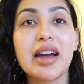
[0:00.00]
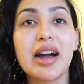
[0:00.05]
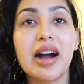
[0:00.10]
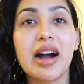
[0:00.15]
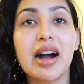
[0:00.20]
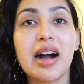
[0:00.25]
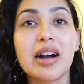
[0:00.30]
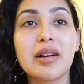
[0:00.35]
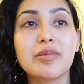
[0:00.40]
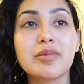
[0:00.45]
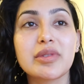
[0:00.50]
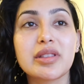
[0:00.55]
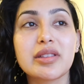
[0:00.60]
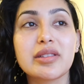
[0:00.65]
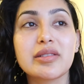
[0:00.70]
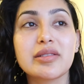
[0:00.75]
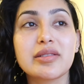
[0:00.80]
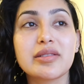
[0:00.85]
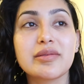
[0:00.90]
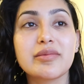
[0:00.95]
um,
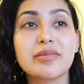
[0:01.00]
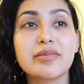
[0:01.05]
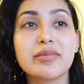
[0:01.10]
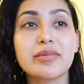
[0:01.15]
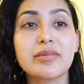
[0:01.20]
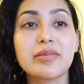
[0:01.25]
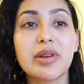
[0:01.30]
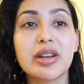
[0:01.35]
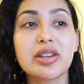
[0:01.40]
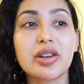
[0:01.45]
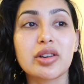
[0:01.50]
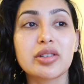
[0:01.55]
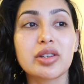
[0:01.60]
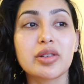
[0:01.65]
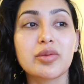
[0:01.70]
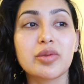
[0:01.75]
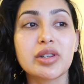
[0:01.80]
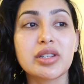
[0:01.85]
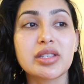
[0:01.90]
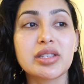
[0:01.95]
my
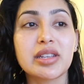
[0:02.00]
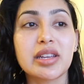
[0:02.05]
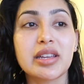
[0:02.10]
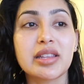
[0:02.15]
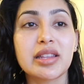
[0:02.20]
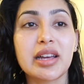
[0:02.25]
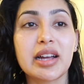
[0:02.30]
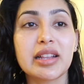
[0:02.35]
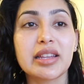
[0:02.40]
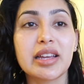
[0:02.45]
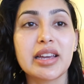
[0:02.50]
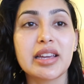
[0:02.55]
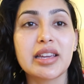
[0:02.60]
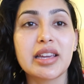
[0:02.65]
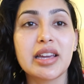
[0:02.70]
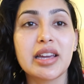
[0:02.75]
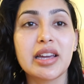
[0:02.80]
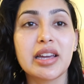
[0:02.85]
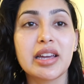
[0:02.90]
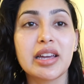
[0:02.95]
doctor was saying that
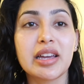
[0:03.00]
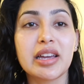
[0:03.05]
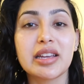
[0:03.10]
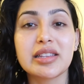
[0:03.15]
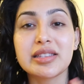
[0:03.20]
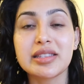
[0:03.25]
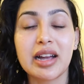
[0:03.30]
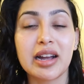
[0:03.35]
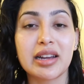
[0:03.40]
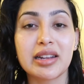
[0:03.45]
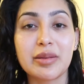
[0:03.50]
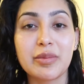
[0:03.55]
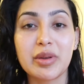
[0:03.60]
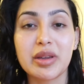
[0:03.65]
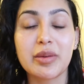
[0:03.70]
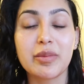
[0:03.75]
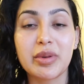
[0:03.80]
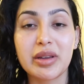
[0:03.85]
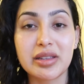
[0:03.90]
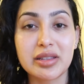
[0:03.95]
like it's not going to
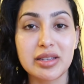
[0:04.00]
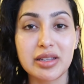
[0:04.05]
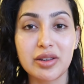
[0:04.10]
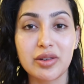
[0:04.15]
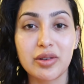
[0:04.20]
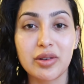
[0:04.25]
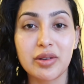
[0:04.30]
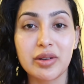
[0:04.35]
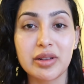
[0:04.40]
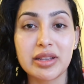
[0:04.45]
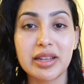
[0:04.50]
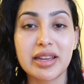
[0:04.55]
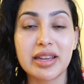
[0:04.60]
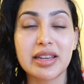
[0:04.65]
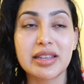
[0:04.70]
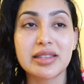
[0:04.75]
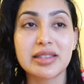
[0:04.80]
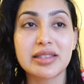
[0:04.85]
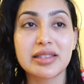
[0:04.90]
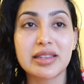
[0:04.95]
be a big deal. Like
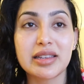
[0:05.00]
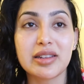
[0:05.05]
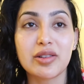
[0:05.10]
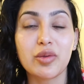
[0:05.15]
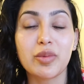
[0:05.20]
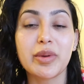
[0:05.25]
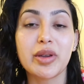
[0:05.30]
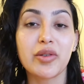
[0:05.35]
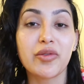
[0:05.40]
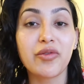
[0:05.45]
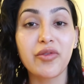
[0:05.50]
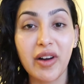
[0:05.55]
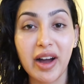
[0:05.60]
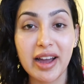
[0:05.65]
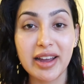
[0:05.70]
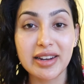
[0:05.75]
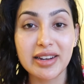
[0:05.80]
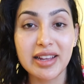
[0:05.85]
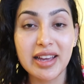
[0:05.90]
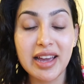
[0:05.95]
it's it'll be
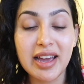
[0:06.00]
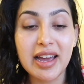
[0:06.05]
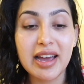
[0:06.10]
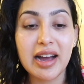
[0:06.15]
fine.